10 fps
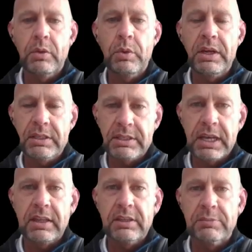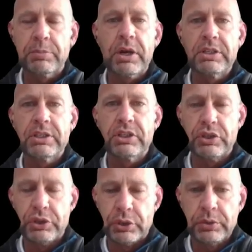We understand that this process
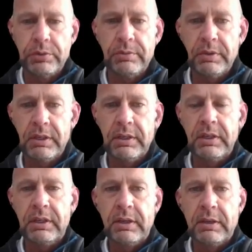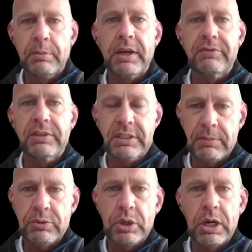is new, but after
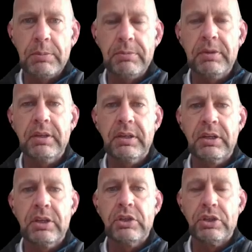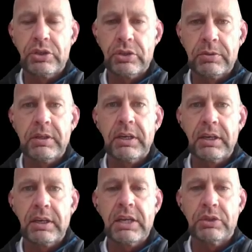some time, you should get
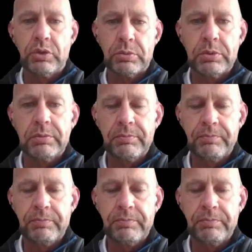it as normal.